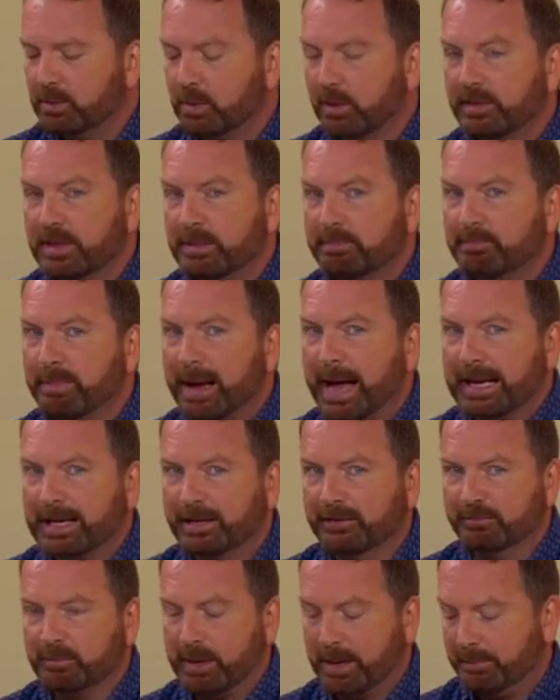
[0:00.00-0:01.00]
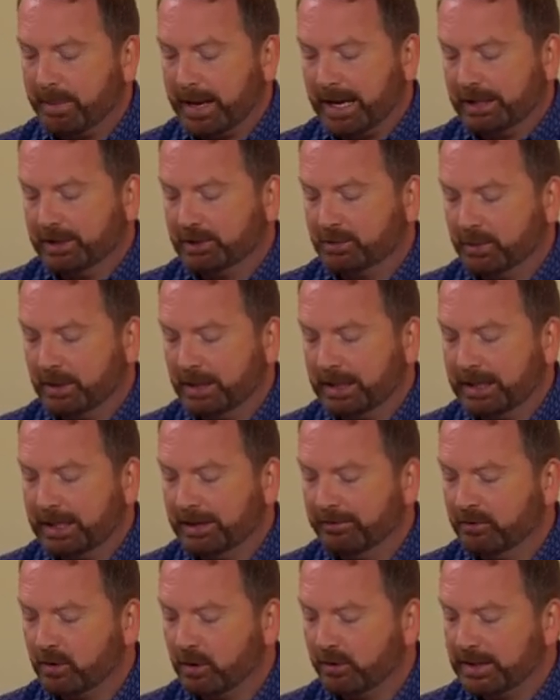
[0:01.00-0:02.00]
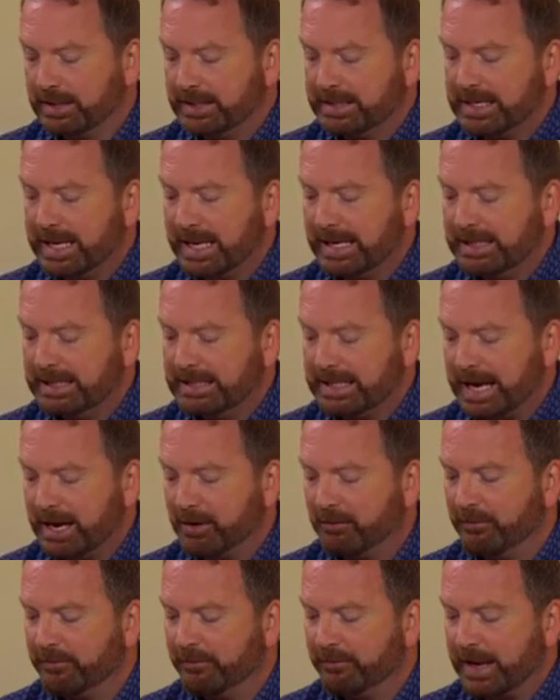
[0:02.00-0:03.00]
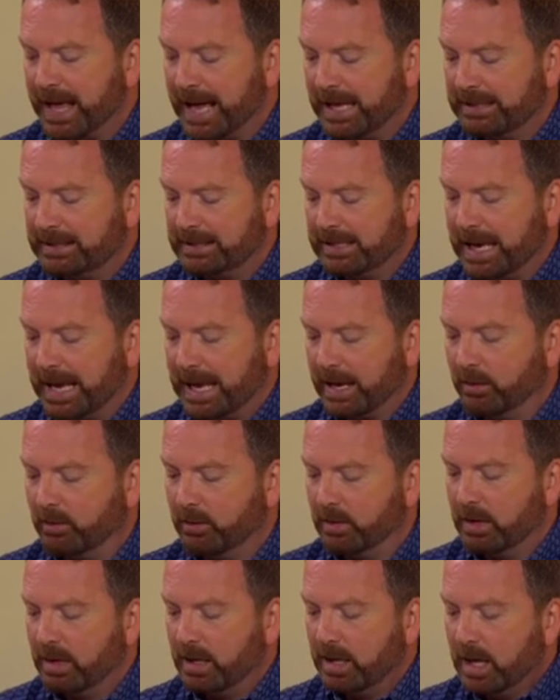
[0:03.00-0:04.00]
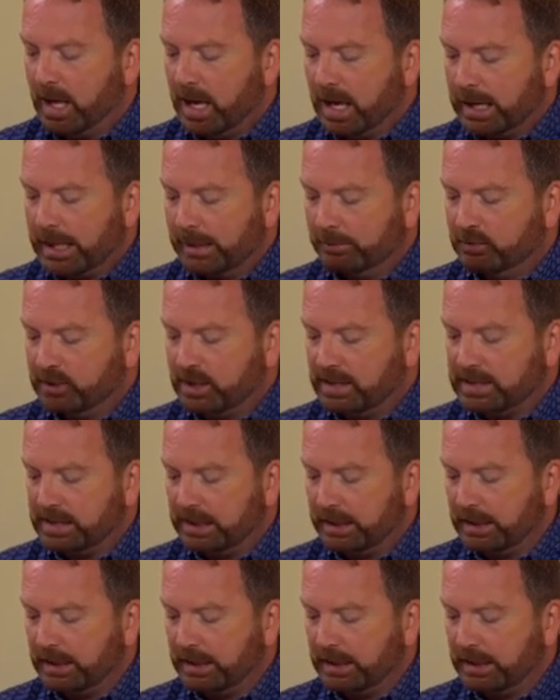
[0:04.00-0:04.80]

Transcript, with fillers: on the back of my patchwork, I've got this laying down flat now and I'm just gonna